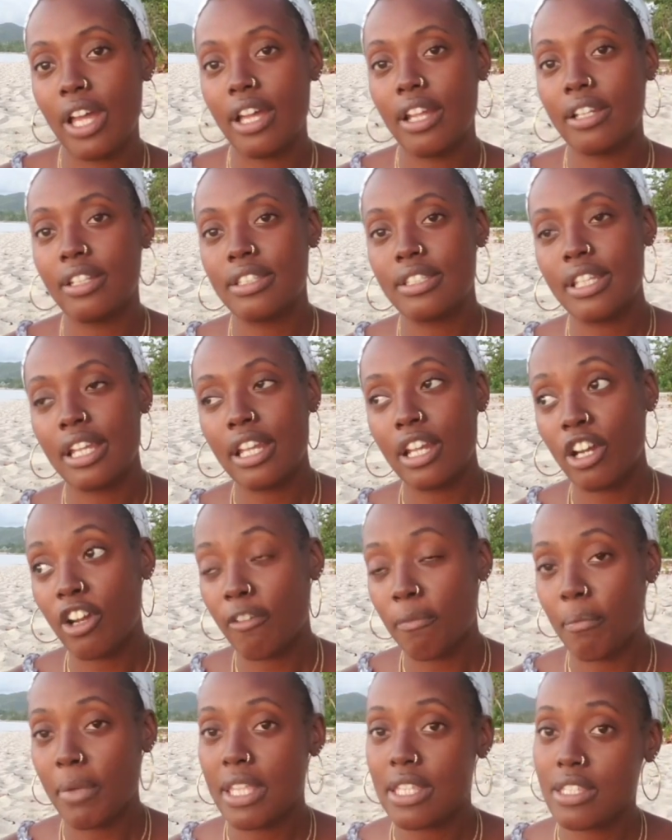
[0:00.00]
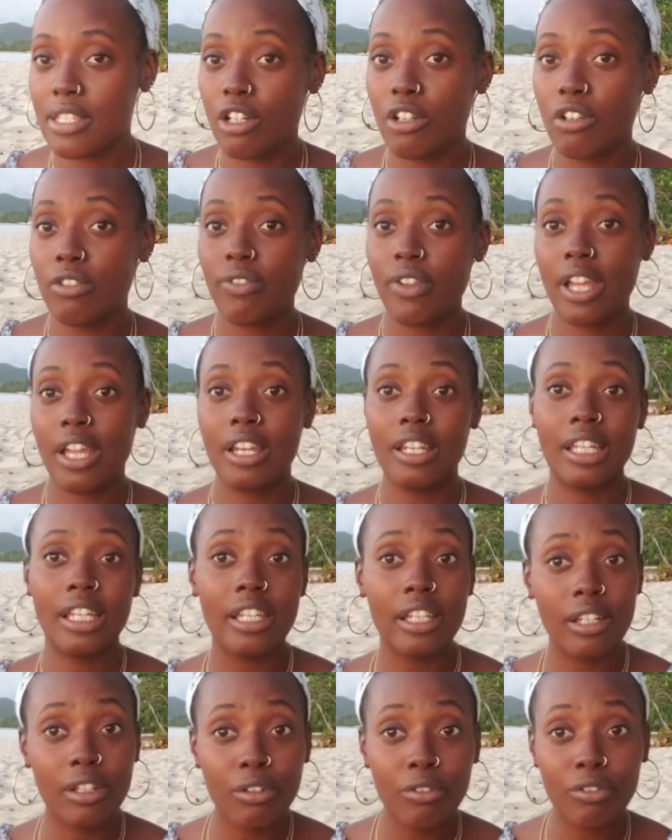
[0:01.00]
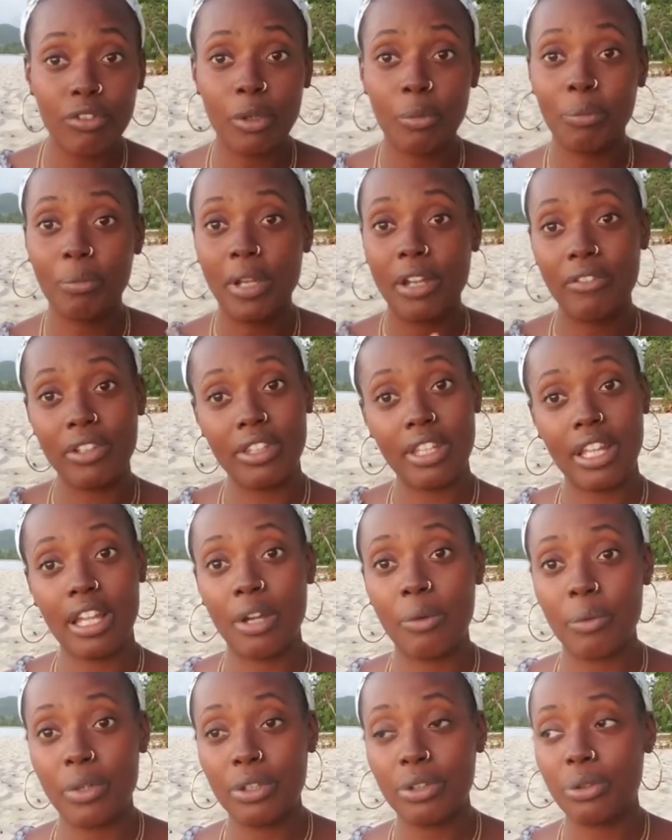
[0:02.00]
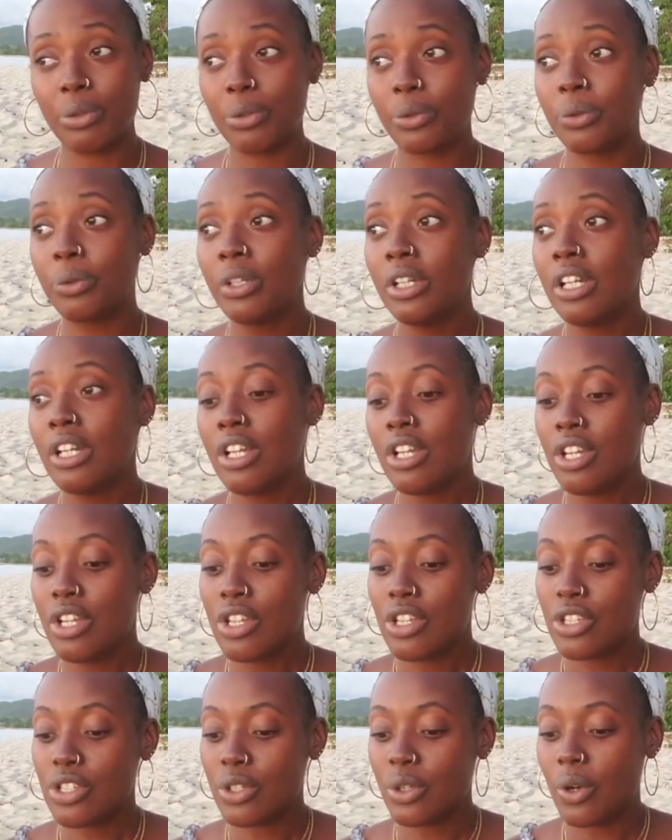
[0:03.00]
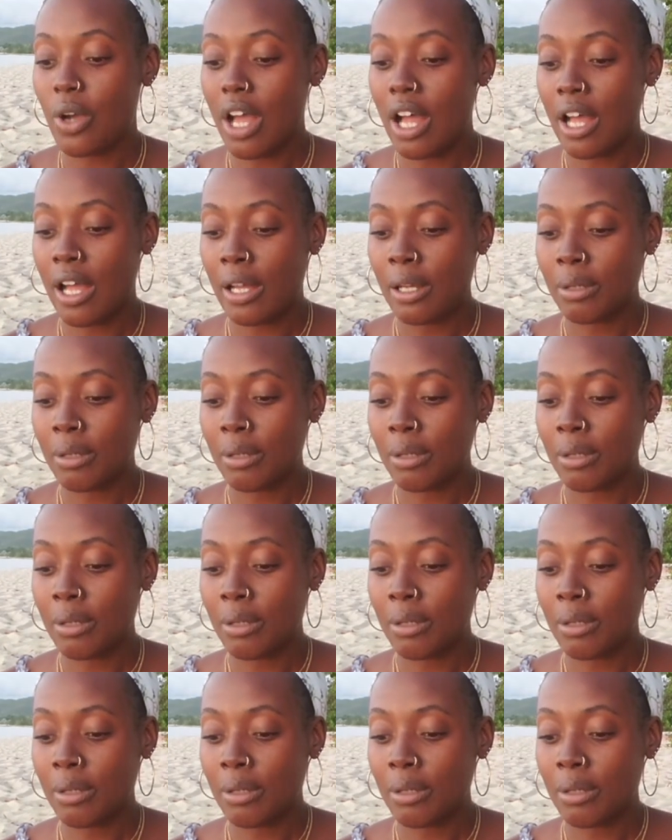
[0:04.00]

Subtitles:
and take care of myself and heal from everything I went through. So